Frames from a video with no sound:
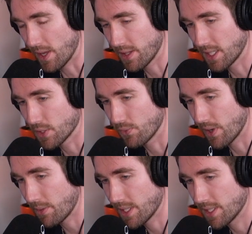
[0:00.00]
think it's
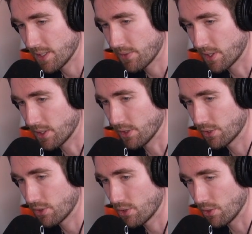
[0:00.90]
very difficult
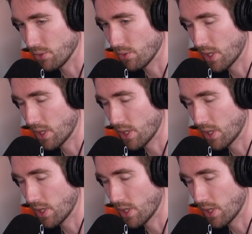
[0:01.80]
to,